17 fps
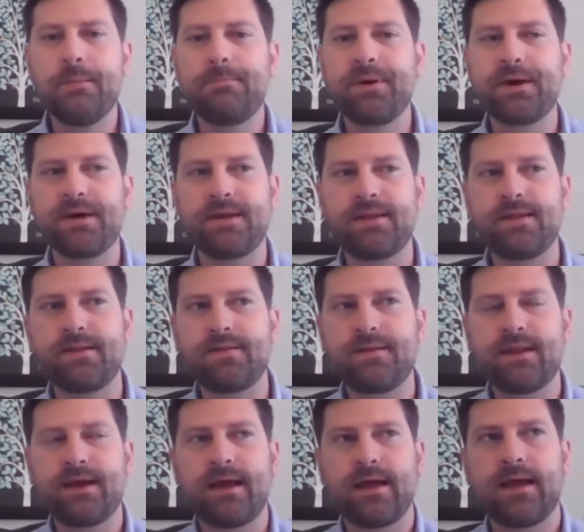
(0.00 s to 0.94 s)
But
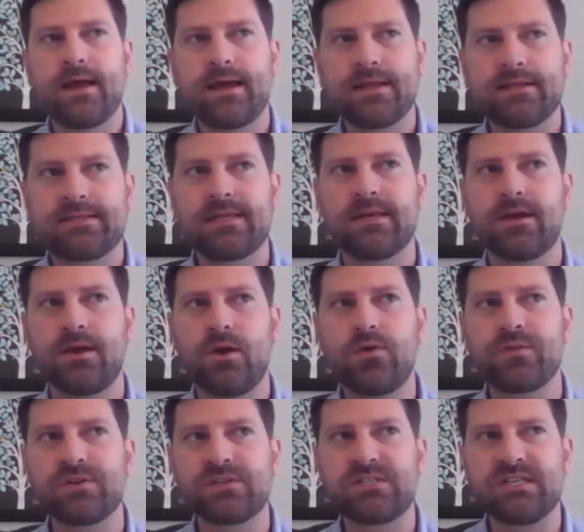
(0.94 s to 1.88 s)
to
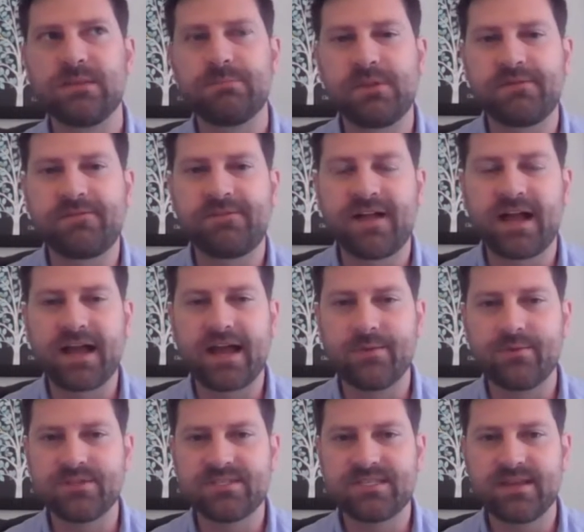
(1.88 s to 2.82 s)
oversimplify,
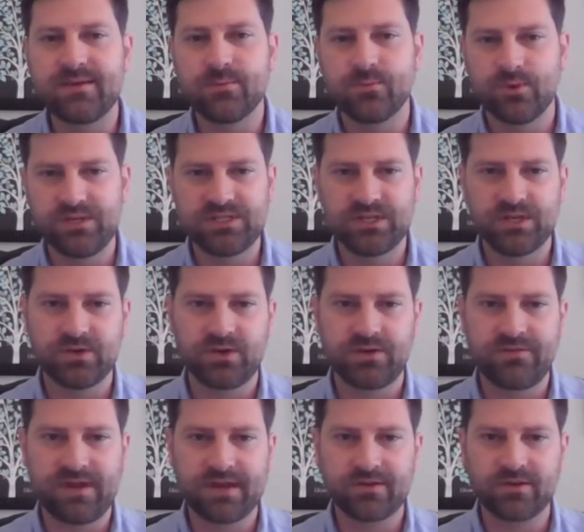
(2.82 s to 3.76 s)
I would say
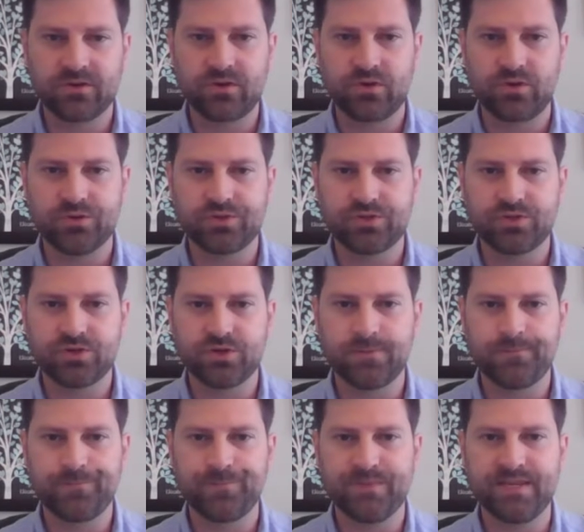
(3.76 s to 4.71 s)
regenerative
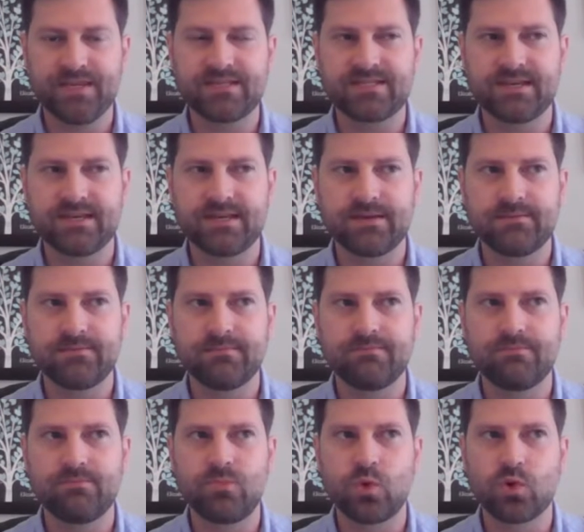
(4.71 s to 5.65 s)
agriculture is a
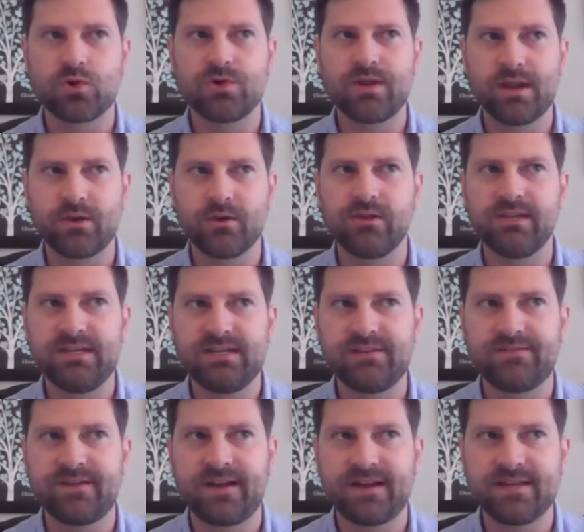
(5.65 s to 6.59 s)
more narrowly
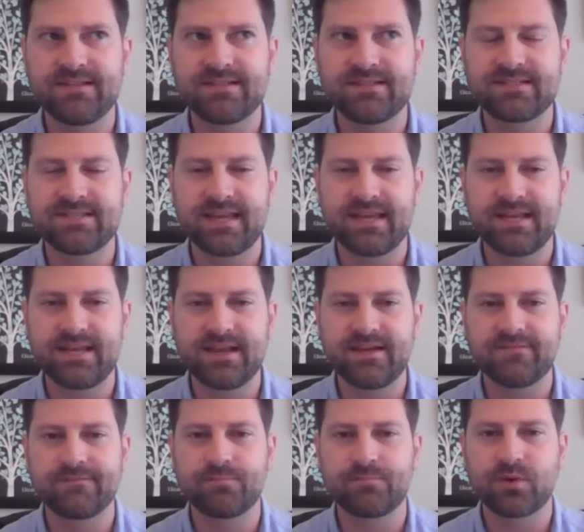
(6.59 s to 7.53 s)
defined set
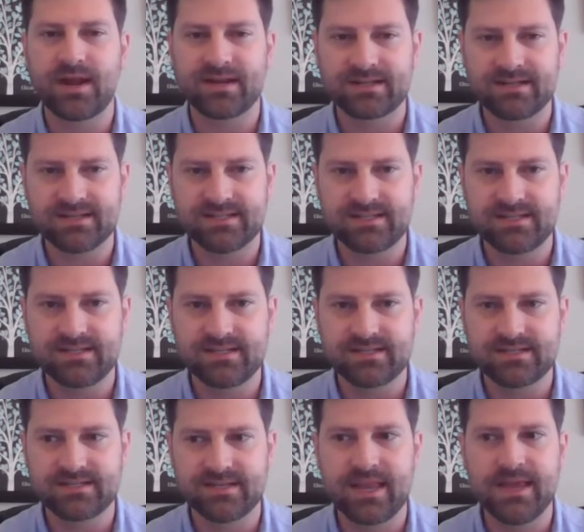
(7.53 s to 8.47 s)
of
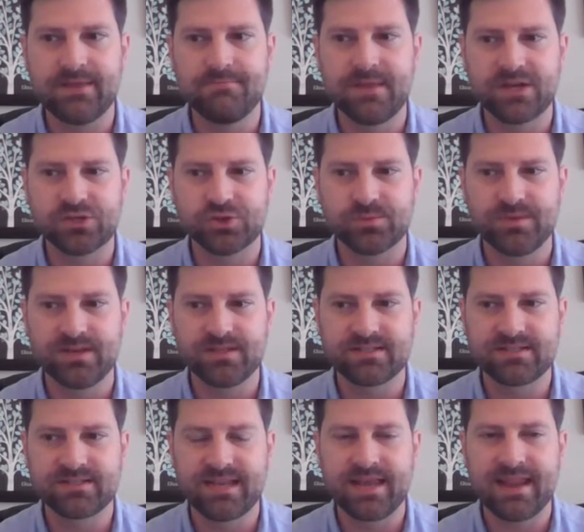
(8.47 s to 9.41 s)
practices and
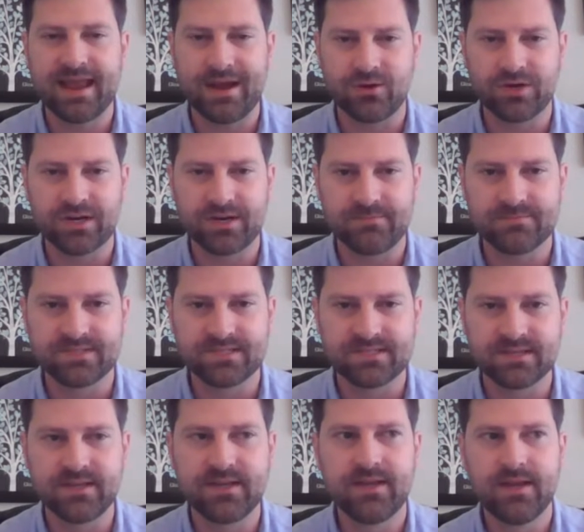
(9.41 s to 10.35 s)
measurements and
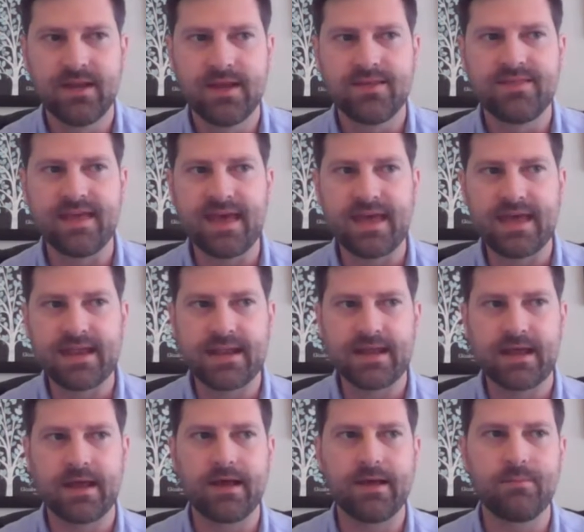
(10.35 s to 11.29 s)
outcomes that
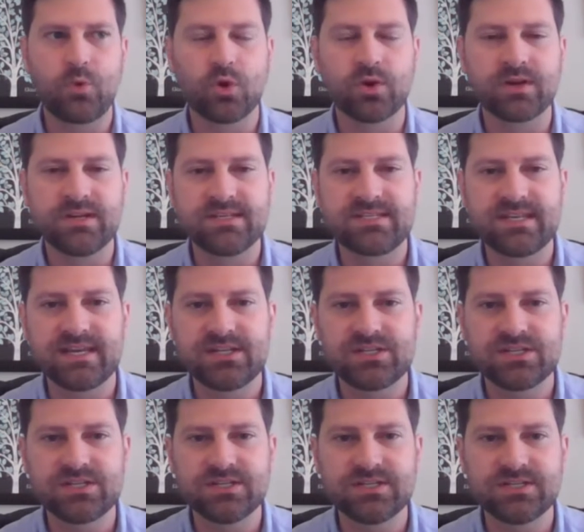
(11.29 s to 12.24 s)

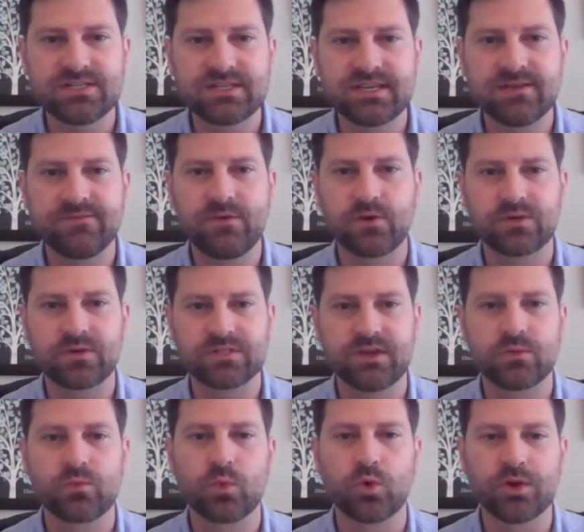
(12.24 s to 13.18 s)
organizations can focus
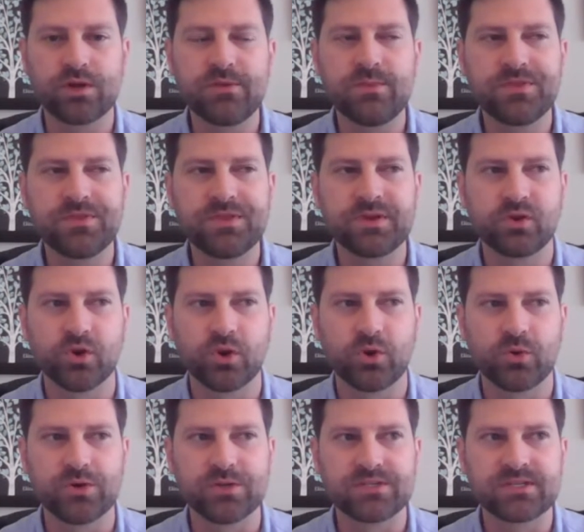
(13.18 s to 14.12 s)
on working with their
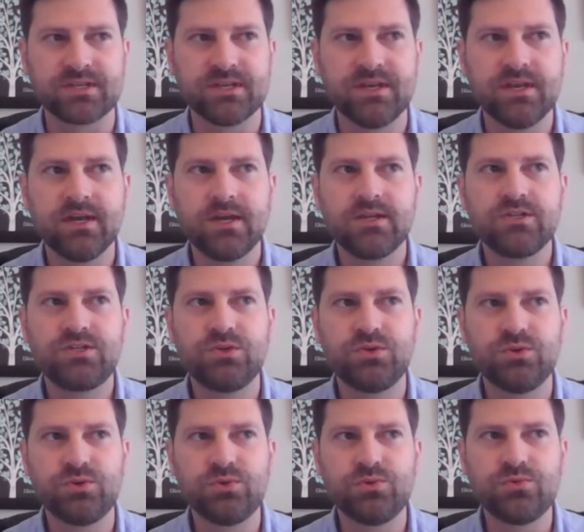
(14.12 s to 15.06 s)
growers
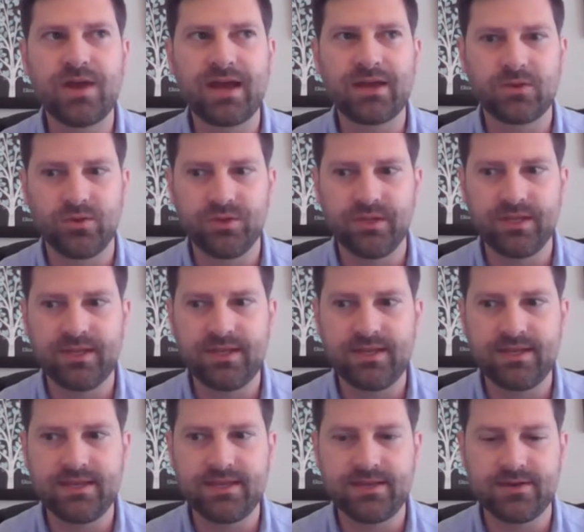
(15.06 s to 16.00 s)
to not only,
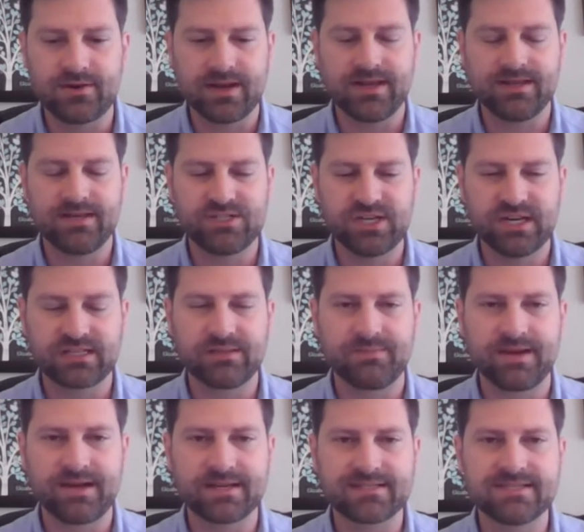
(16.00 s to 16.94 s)
you know, kind of check the
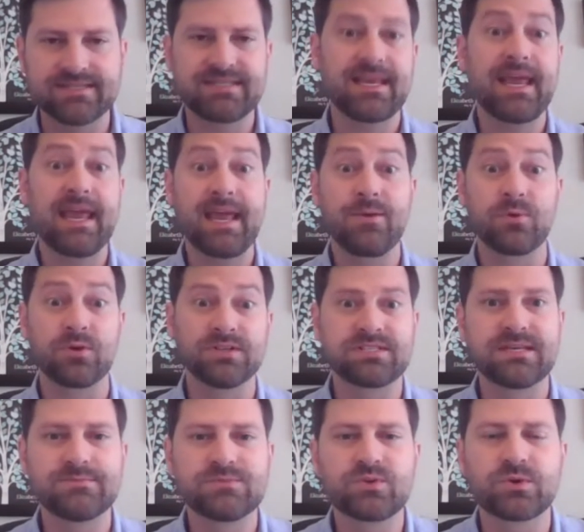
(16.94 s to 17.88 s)
box and say, hey, we're in
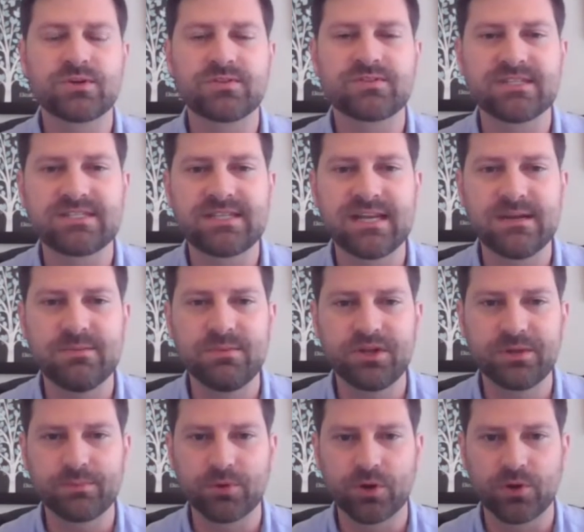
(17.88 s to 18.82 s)
some sort of
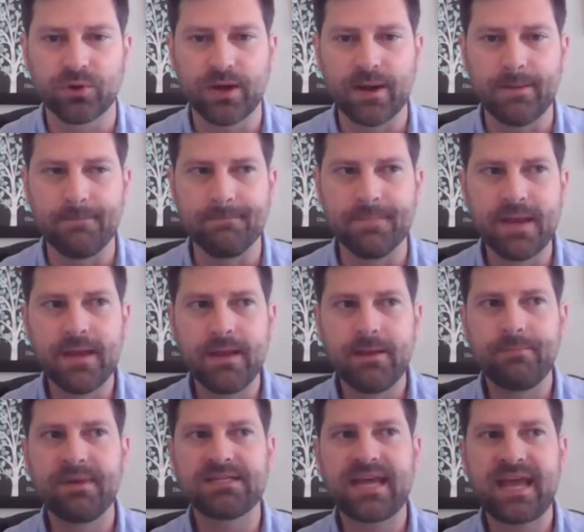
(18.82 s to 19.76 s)
sustainability program,
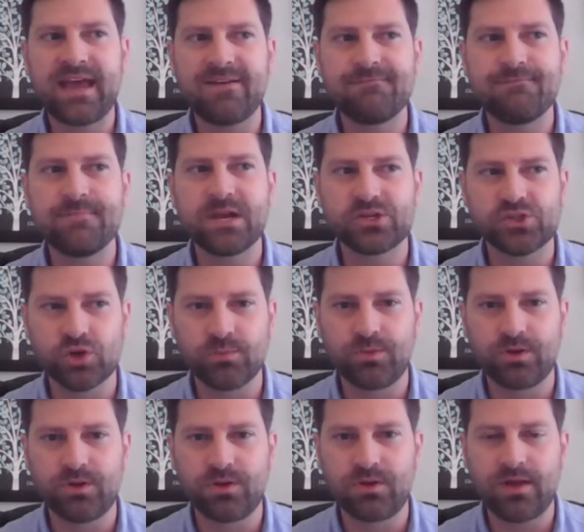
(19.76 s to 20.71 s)
but to have
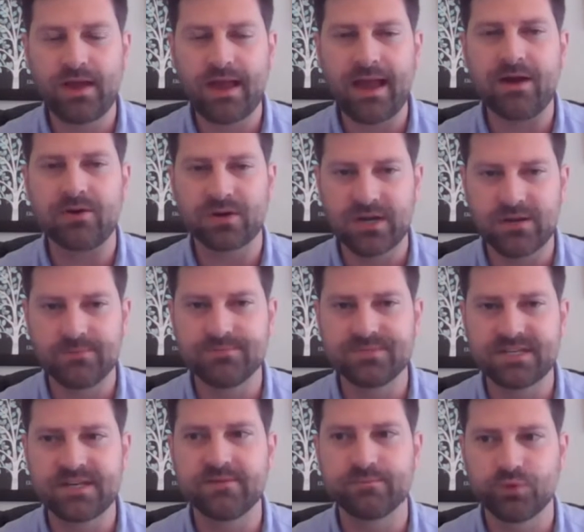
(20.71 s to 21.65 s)
measurable
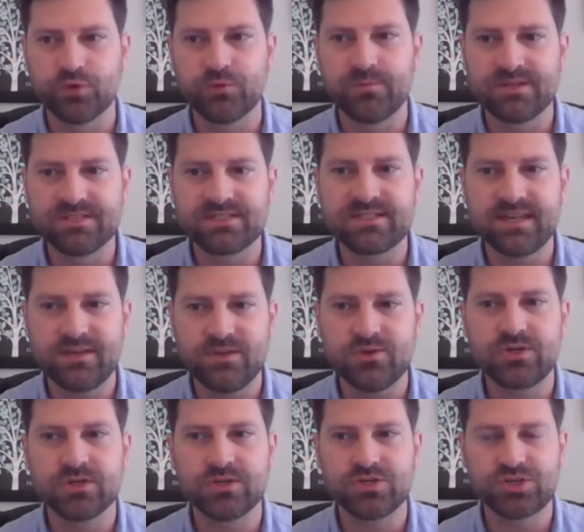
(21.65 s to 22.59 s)
outcomes and improvements that
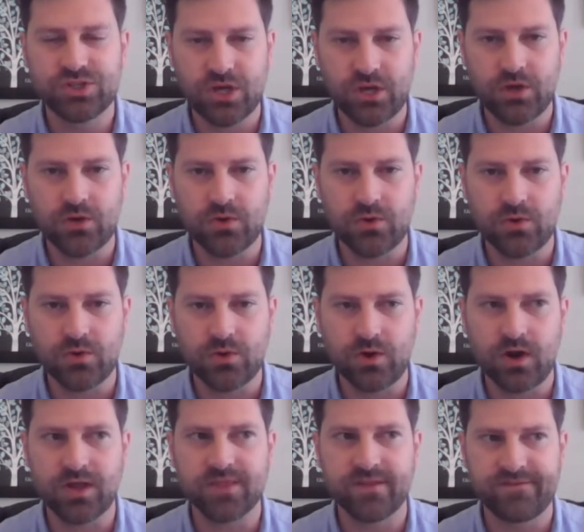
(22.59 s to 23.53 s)
you can show
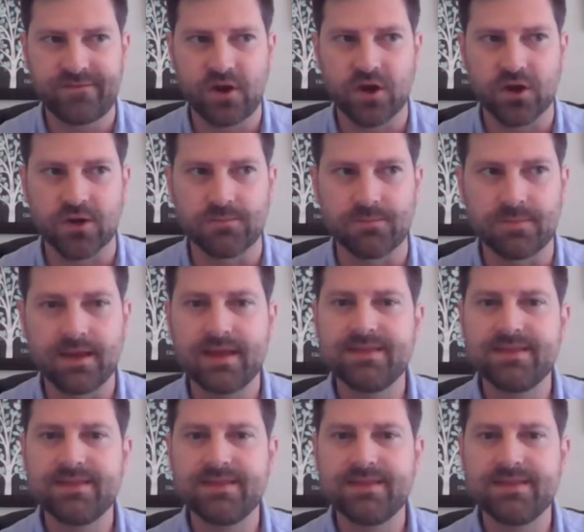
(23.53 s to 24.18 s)
on the farm.